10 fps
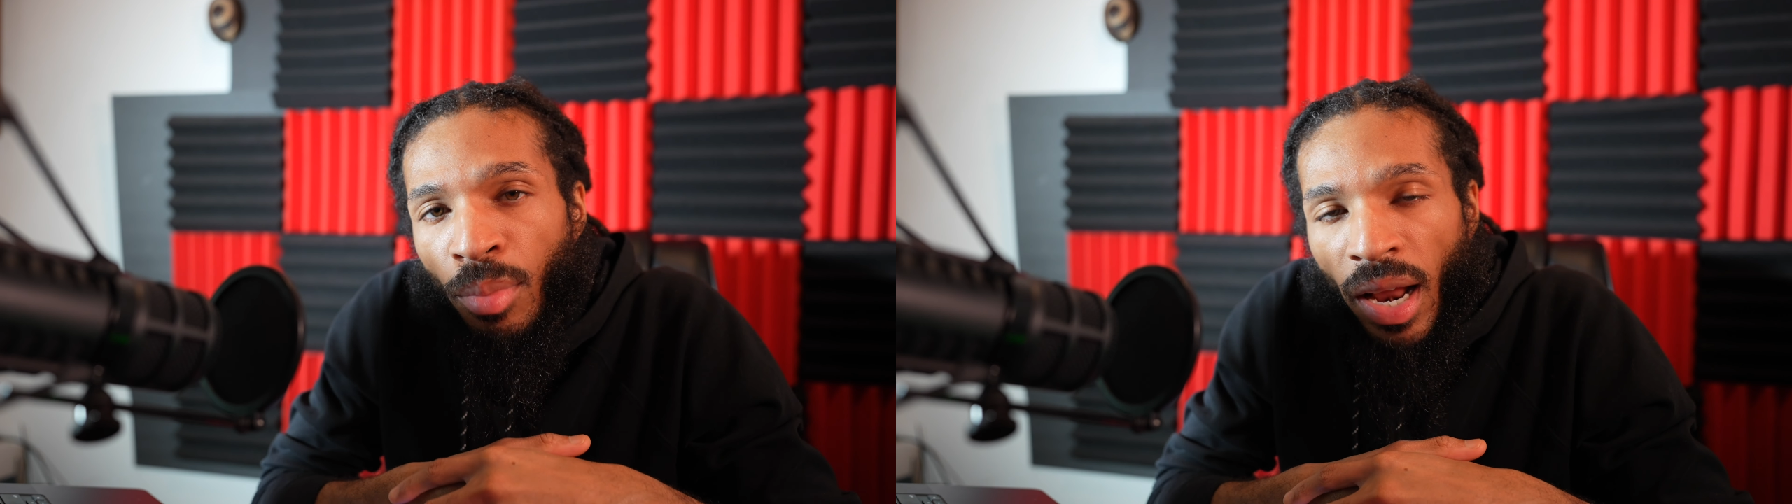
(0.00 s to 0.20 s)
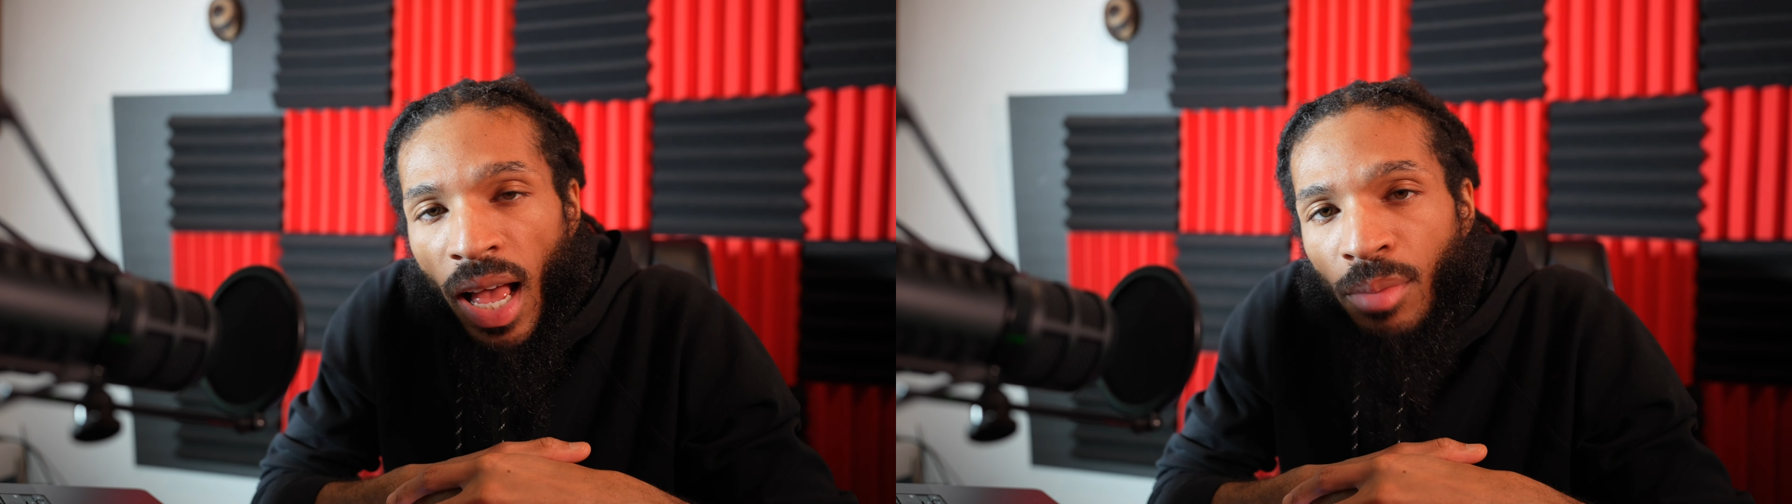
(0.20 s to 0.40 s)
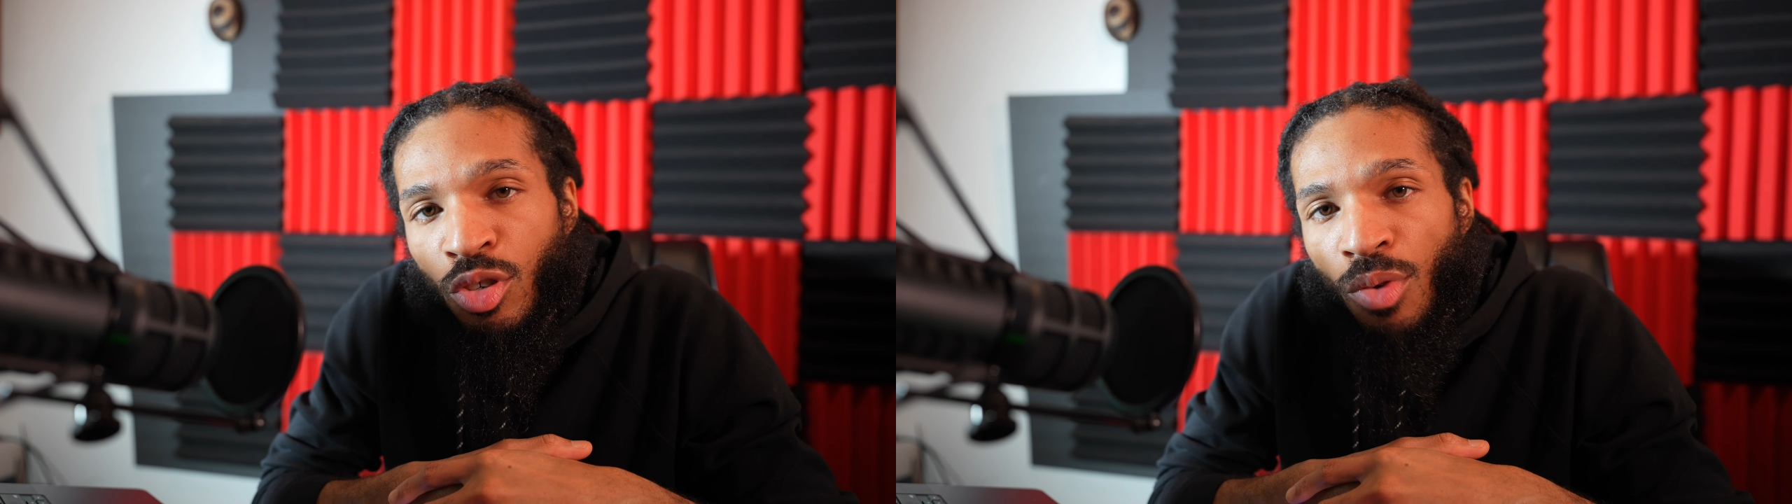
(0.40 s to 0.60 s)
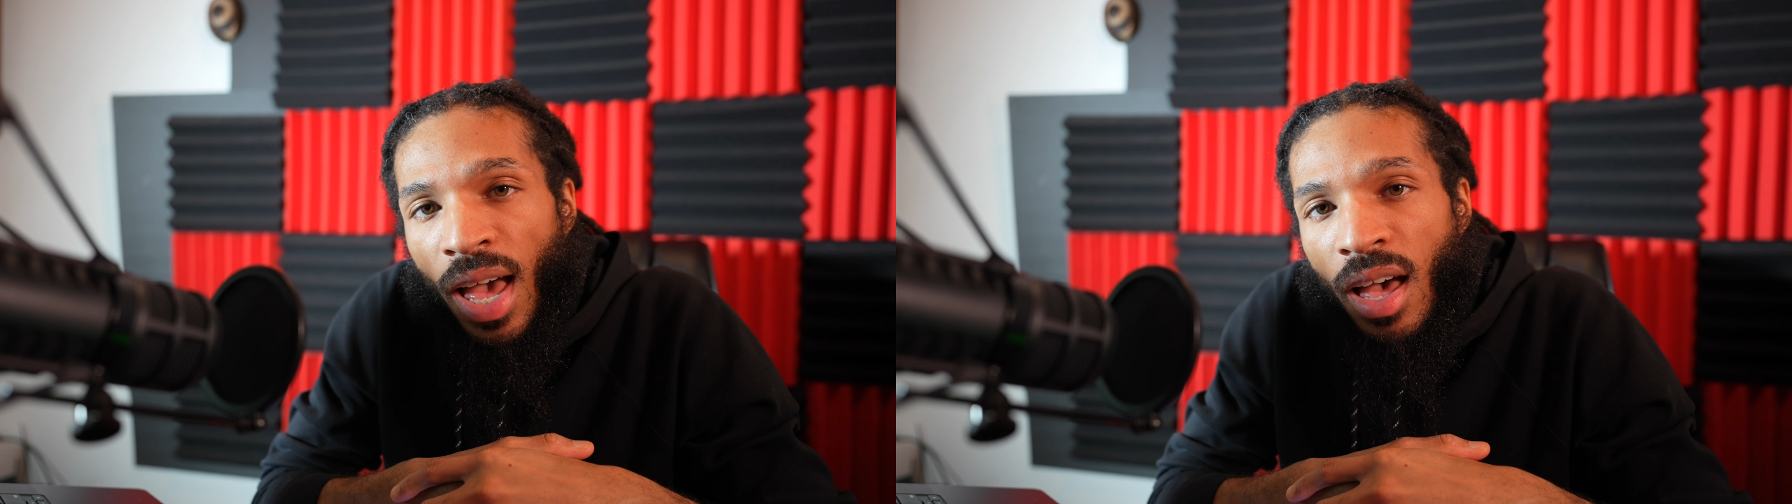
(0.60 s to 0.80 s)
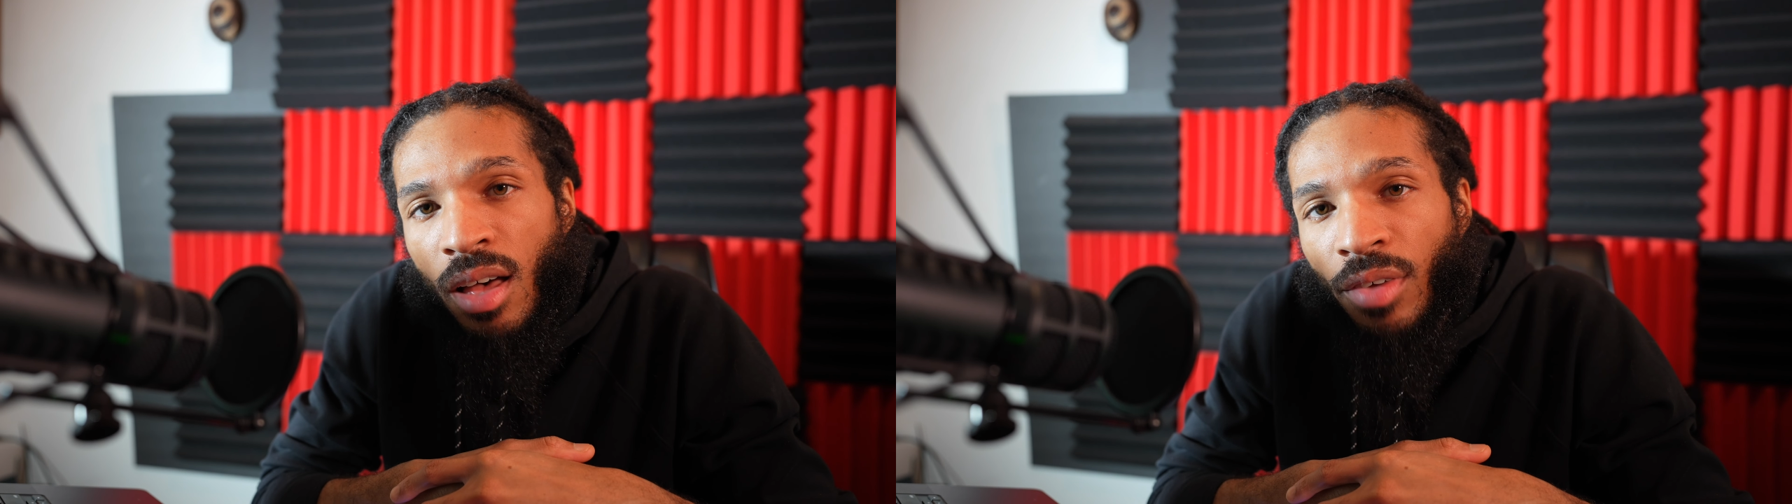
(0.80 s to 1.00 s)
Perhaps you
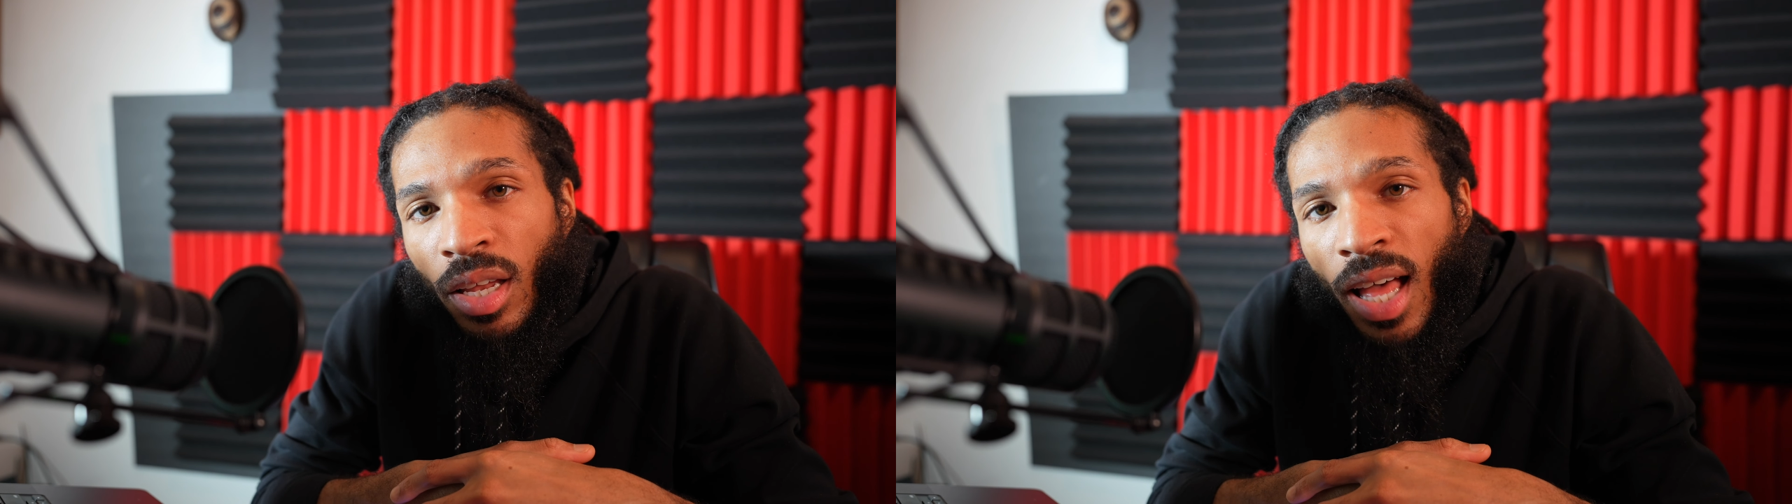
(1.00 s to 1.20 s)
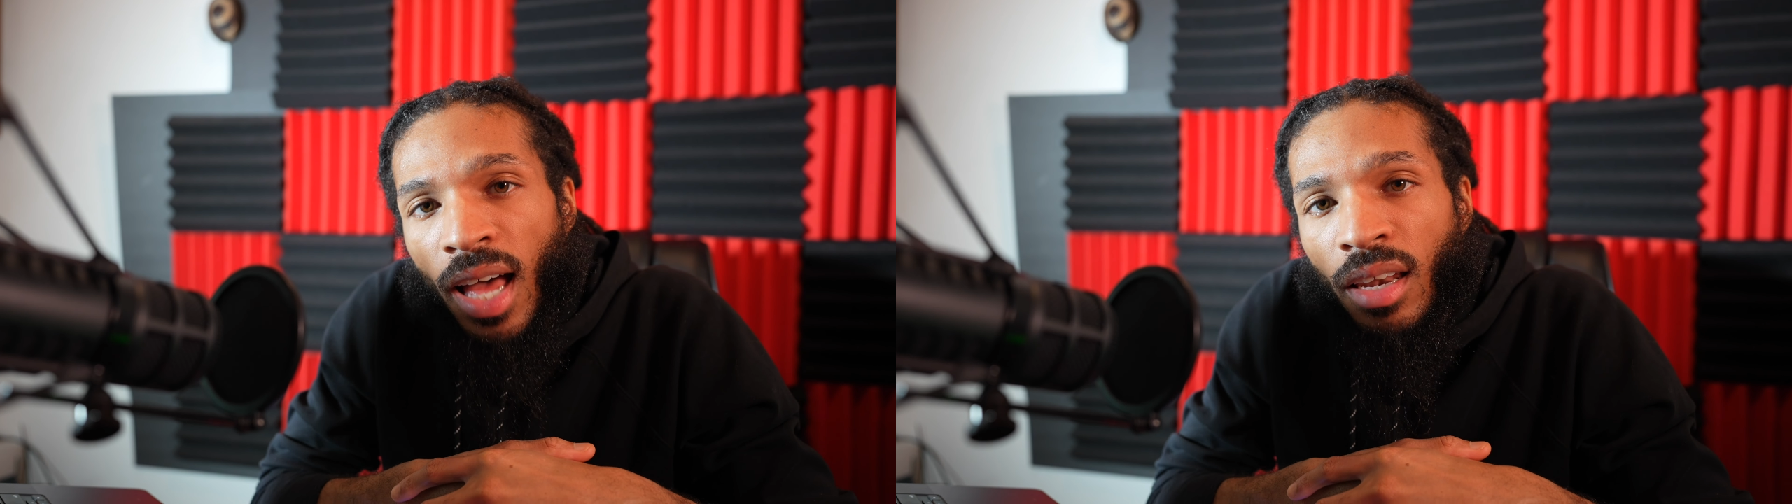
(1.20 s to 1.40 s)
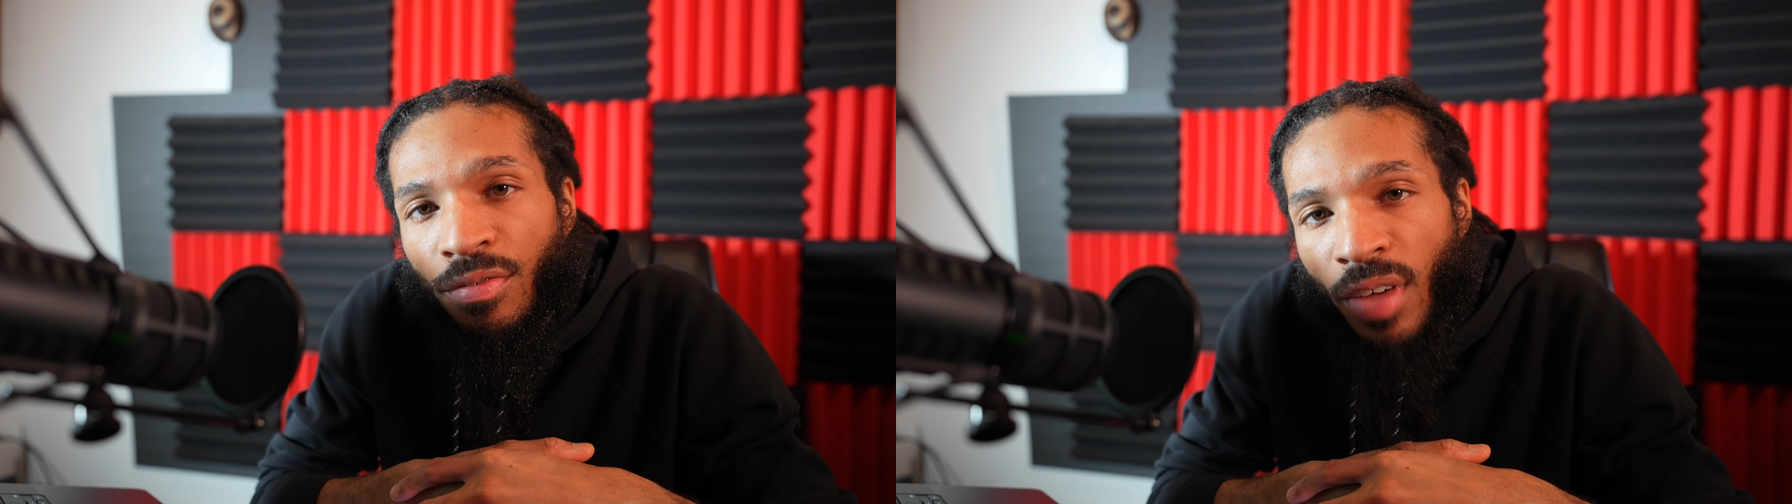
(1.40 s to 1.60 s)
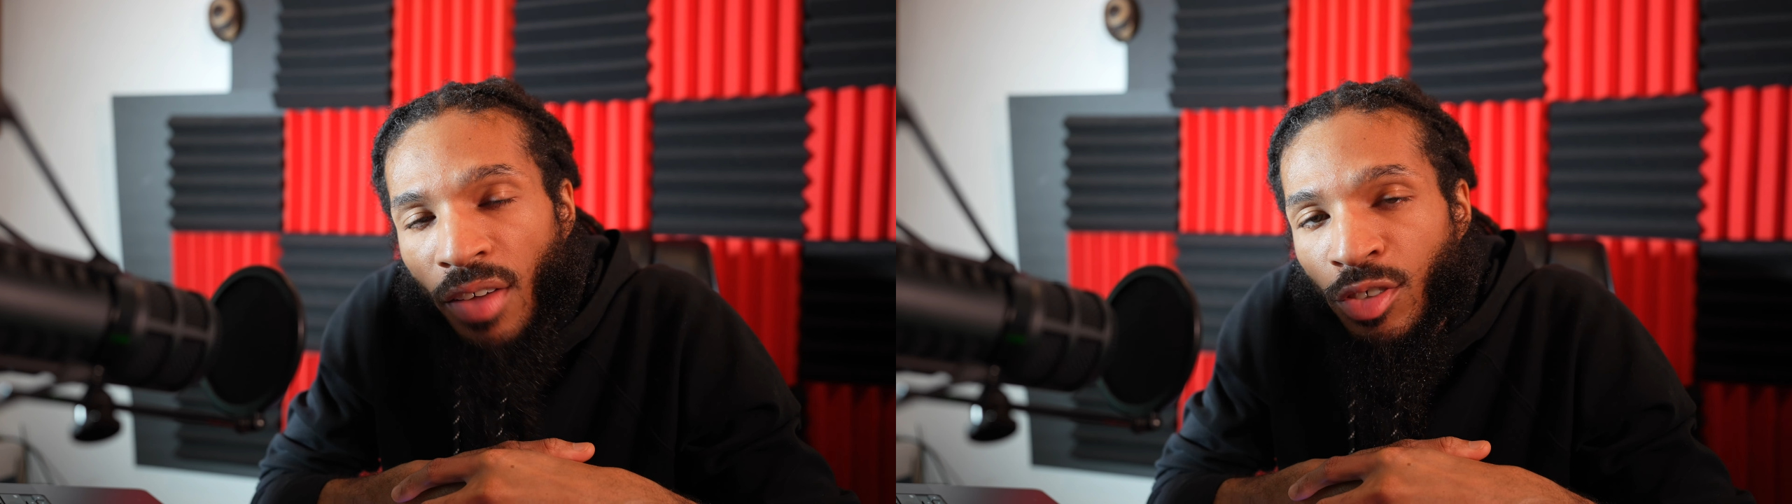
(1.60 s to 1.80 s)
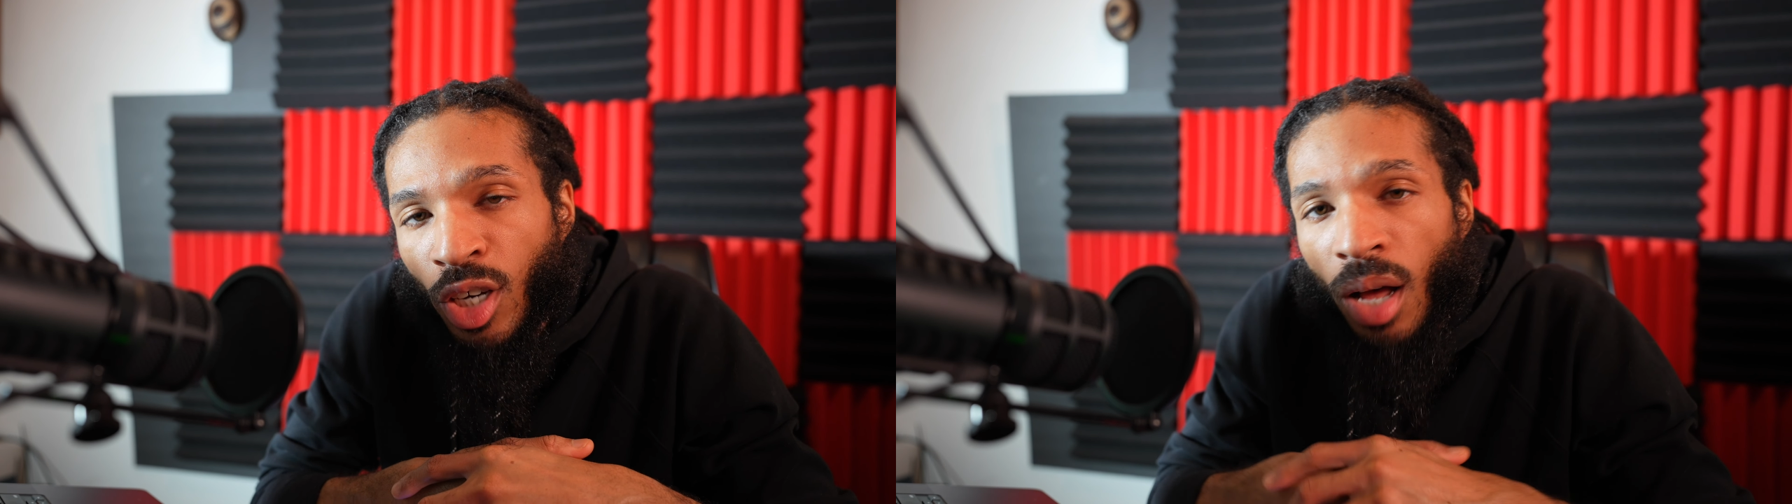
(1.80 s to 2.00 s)
have a
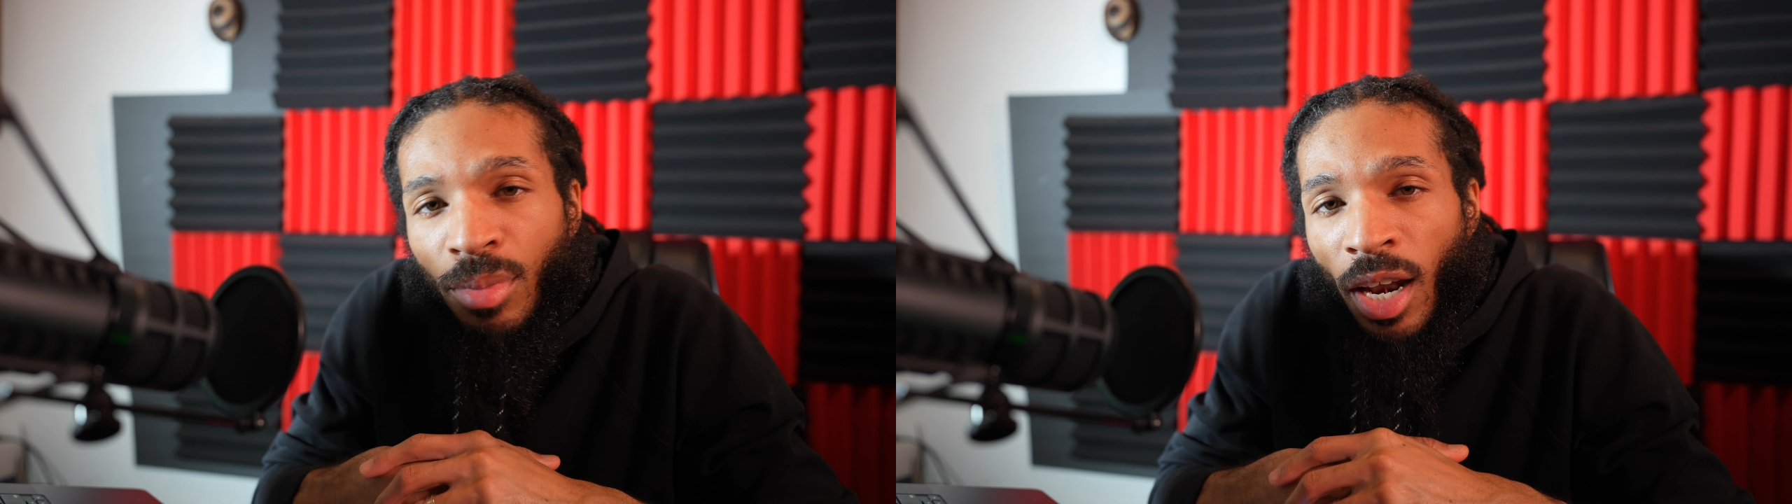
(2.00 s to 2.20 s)
9-to-5 job